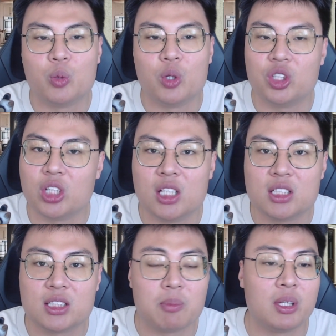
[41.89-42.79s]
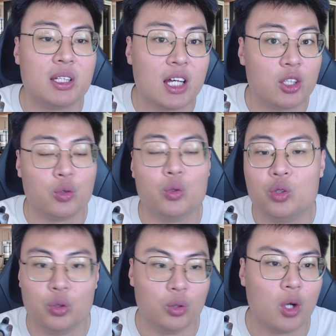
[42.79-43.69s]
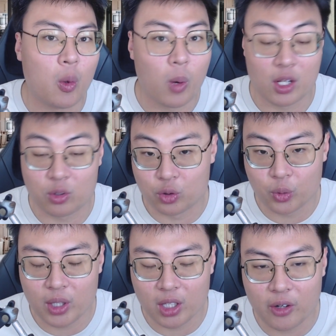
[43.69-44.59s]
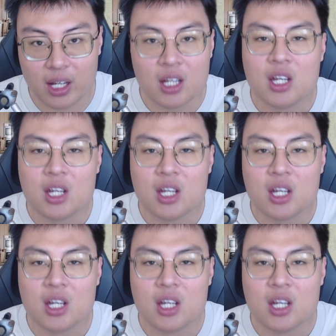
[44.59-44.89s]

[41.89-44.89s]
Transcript: which is something that you do not want to do it. All right.